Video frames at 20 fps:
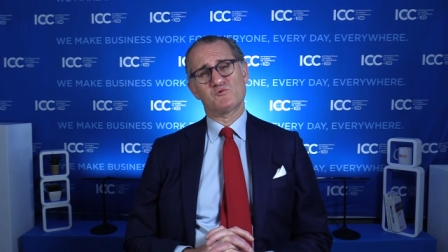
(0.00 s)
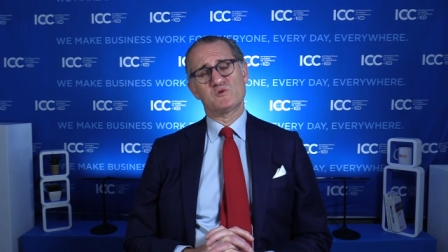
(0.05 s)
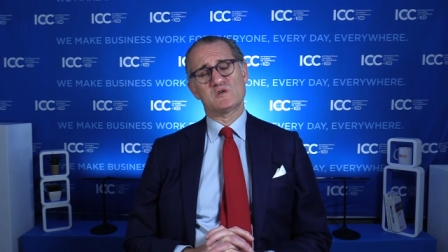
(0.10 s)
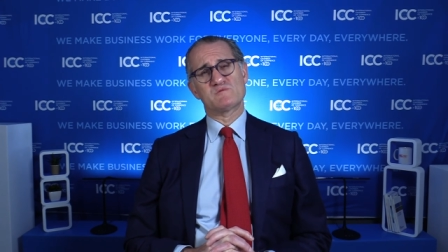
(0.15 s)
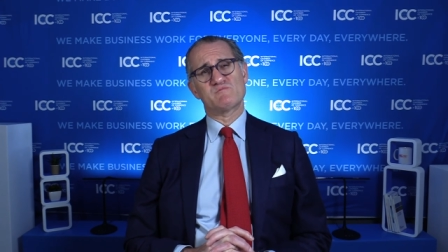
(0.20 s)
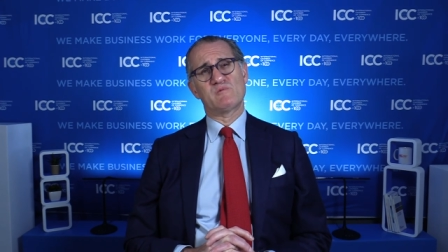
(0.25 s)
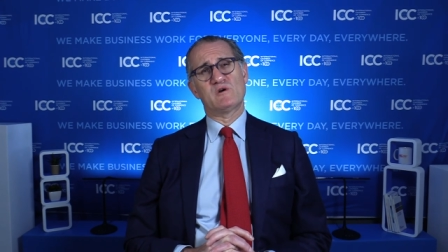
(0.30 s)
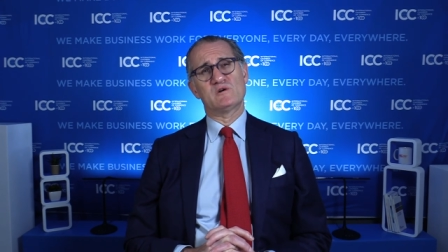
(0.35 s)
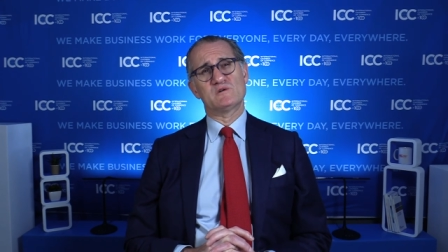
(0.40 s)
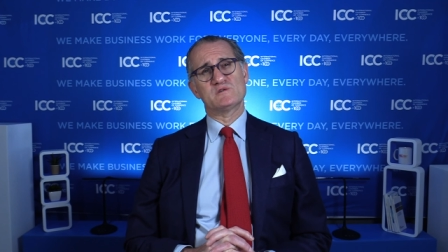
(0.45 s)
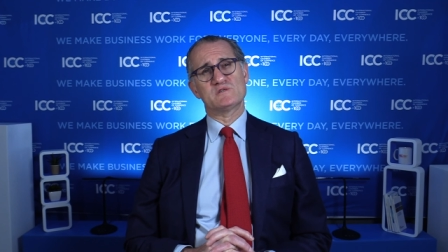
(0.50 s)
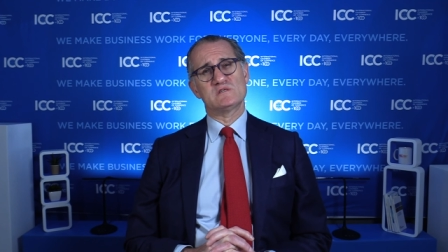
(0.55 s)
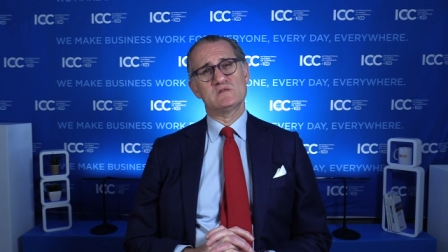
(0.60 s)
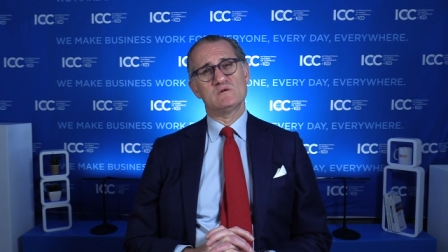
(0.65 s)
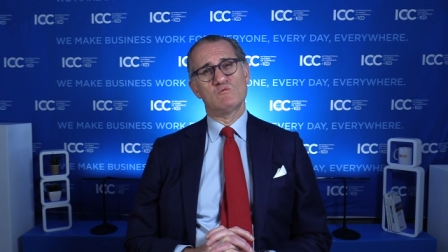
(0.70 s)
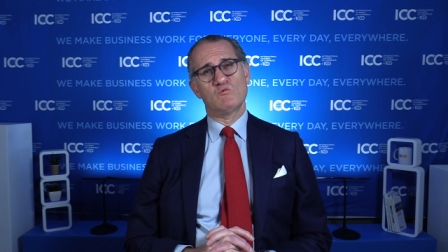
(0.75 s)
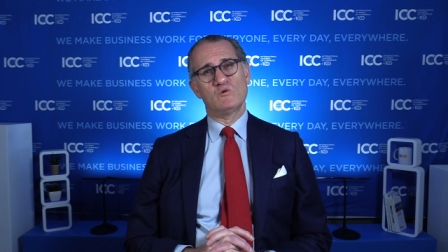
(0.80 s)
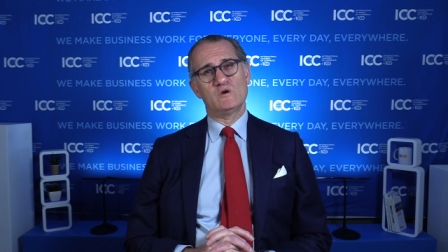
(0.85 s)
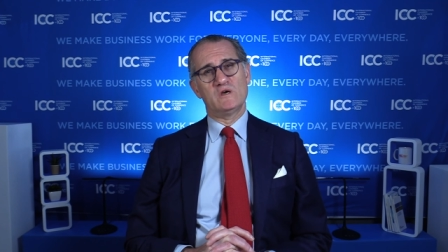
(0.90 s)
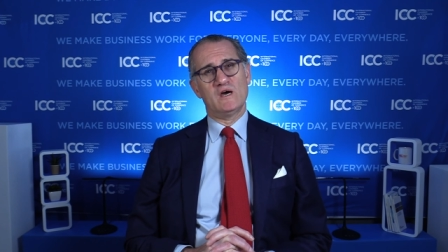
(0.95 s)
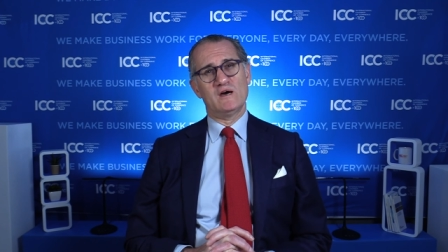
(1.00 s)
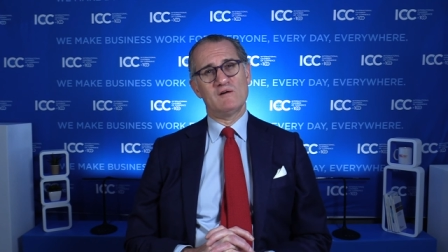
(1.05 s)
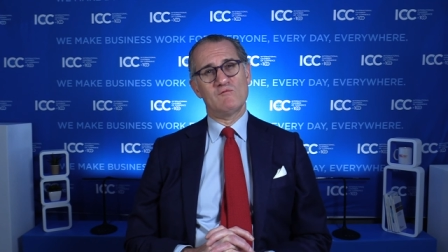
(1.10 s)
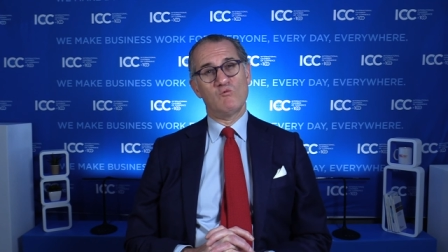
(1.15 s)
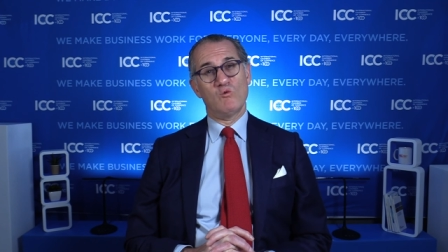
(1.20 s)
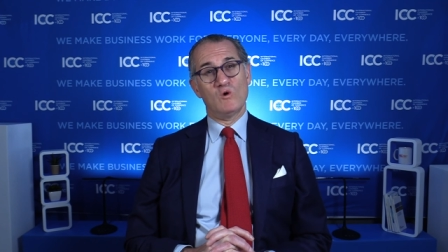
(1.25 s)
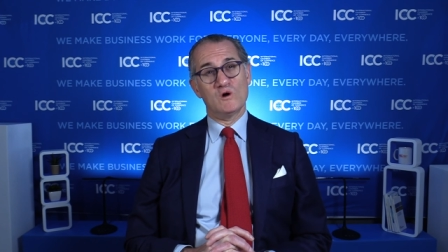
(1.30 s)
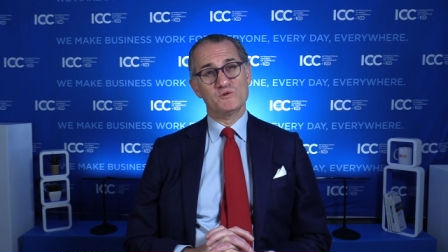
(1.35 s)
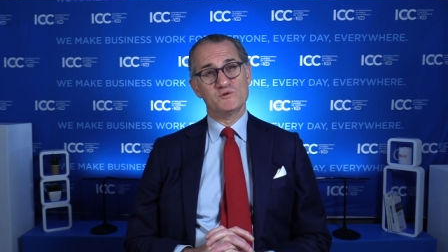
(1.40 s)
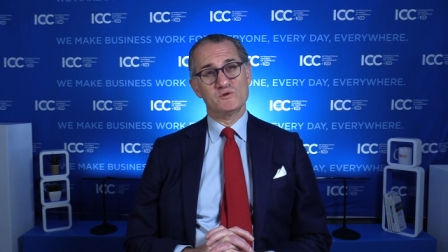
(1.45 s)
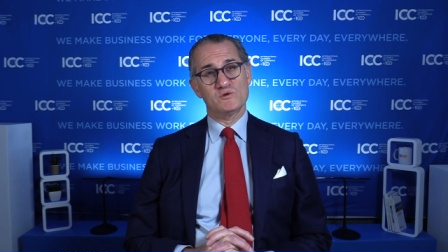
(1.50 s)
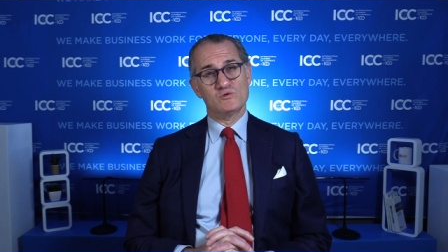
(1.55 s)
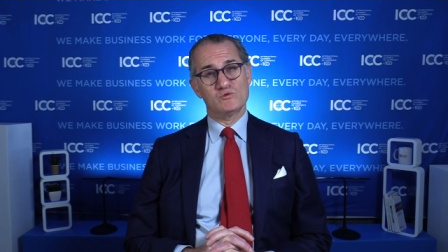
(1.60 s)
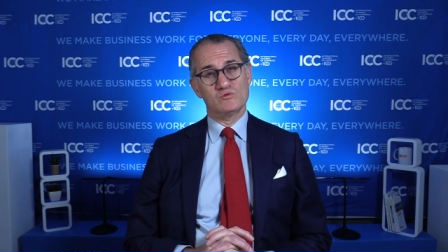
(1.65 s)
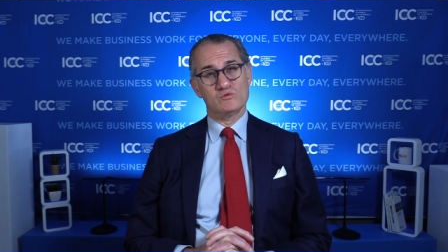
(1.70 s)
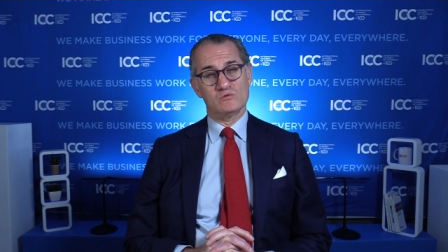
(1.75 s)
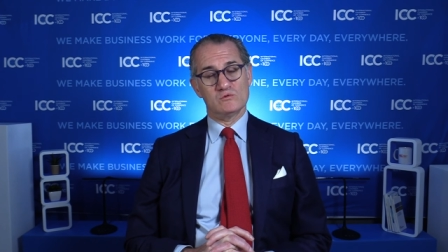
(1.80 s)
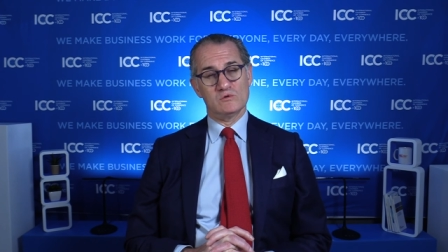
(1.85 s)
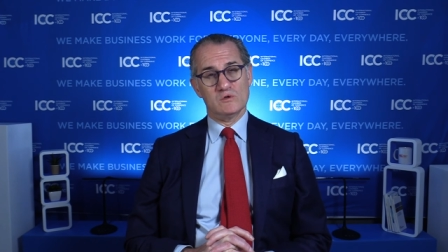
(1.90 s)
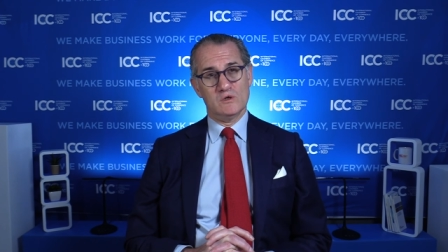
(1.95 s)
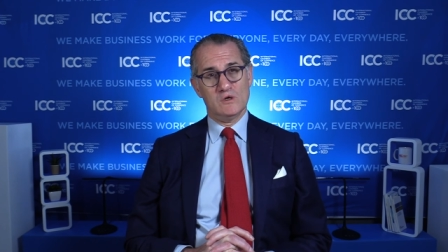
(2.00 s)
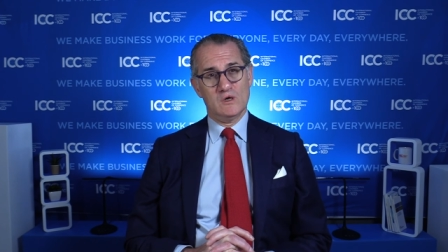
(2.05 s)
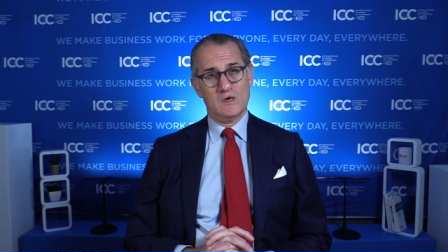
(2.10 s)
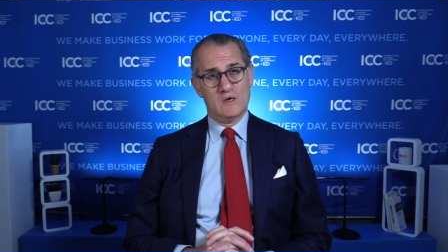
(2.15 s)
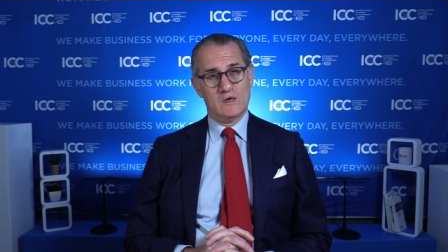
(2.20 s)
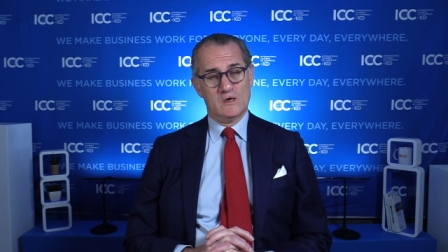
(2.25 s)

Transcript: transparency, we have wanted to uh,